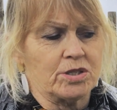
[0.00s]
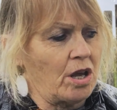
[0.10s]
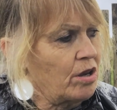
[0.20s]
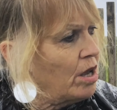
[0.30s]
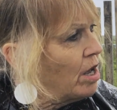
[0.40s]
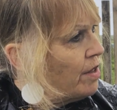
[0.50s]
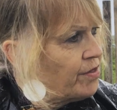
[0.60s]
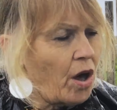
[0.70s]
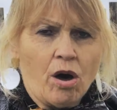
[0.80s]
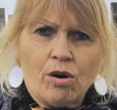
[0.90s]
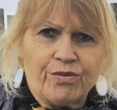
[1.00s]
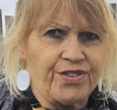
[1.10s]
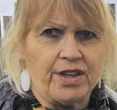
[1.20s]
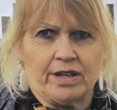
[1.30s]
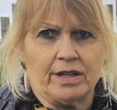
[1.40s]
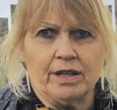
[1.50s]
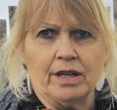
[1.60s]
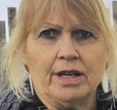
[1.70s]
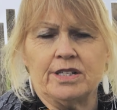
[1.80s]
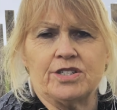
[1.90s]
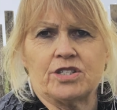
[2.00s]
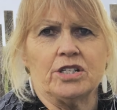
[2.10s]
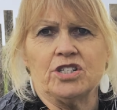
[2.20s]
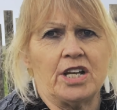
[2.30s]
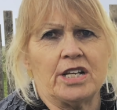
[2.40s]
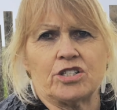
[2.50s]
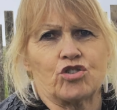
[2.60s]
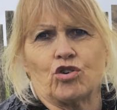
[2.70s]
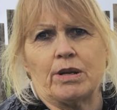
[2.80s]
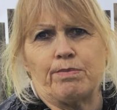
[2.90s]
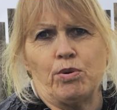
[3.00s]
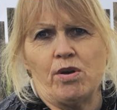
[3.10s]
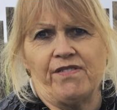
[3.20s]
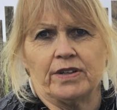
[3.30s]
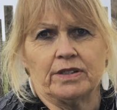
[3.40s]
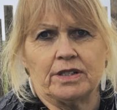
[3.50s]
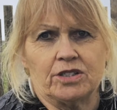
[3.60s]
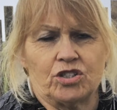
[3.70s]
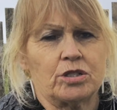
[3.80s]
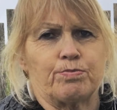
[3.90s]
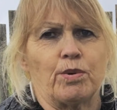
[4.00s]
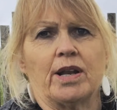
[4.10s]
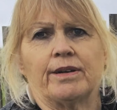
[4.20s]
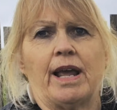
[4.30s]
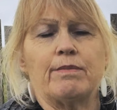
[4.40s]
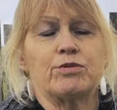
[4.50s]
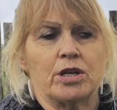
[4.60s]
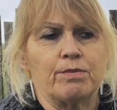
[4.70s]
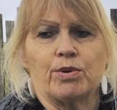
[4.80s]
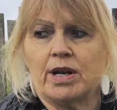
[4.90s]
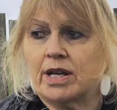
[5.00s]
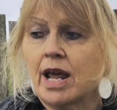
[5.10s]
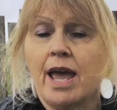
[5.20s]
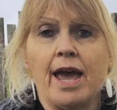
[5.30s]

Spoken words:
So the whole thing is contextually perfect. It's just brilliant, absolutely brilliant.